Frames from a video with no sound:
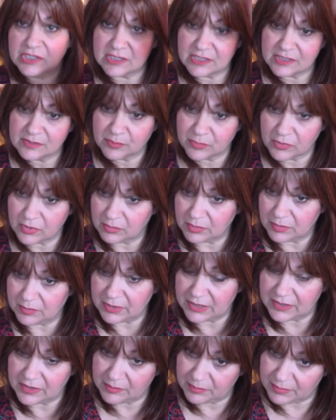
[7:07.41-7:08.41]
is
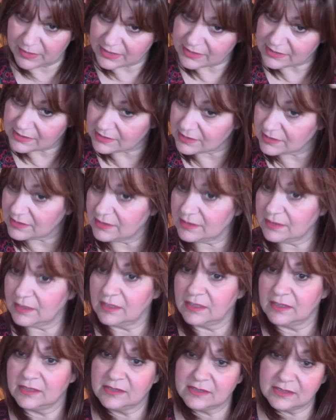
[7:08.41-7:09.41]
probably the best
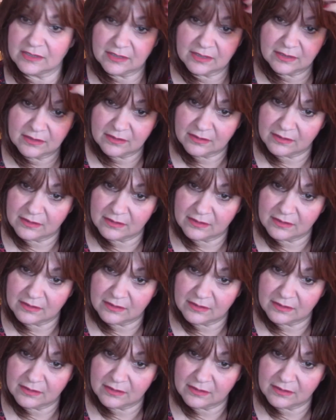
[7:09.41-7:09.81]
idea.